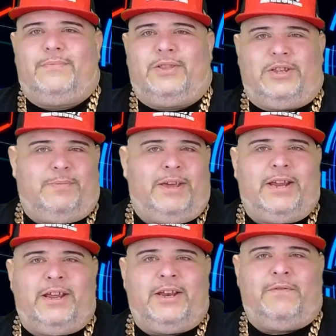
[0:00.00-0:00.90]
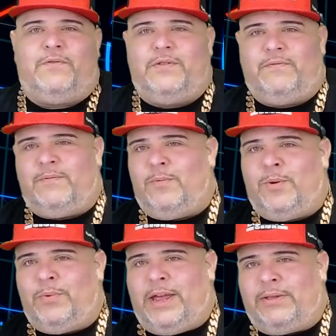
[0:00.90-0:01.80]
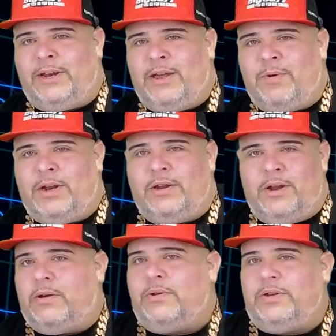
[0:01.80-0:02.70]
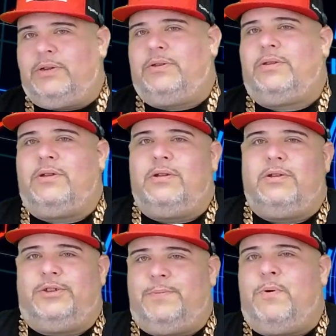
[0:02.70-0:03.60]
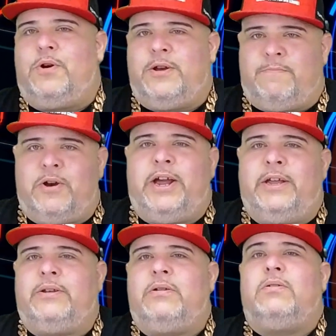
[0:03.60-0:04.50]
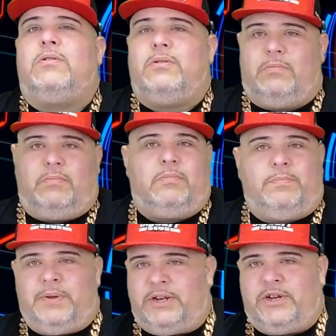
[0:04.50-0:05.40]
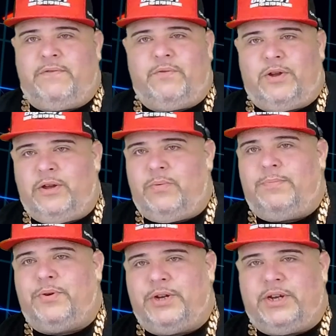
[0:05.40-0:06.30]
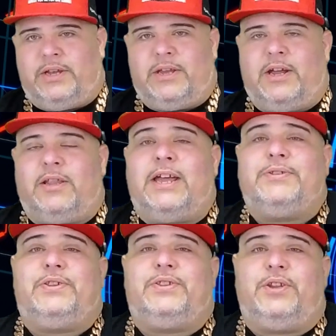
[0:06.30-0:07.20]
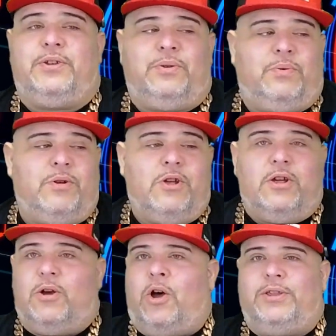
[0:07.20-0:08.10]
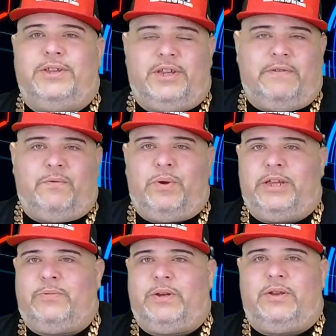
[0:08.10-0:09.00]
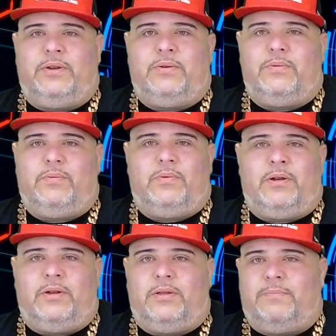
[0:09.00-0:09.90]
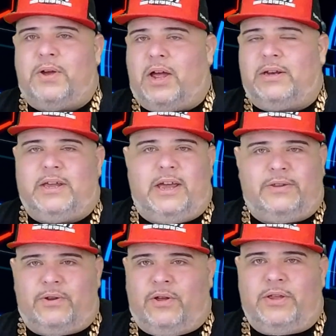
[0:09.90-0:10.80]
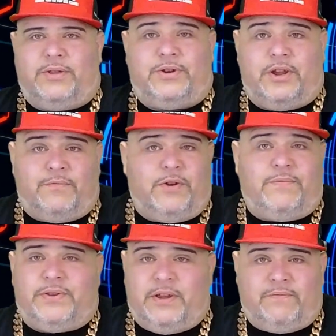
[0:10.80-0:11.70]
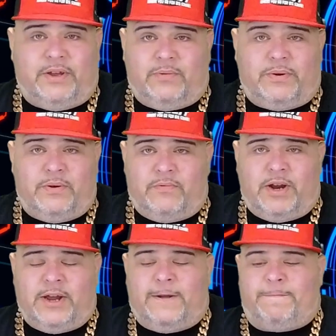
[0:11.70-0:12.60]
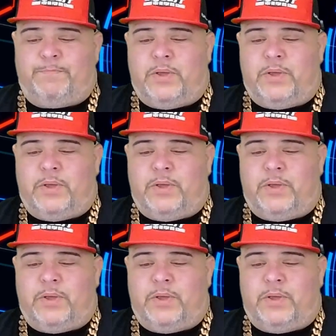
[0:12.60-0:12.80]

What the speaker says: Does it make it any different from the one without the name on it? No, it's just supporting a brand, Big Jeff Audio, and we appreciate that. It allows us to do all these giveaways we do, the podcast and all the other stuff, or even stuff like we're doing right now.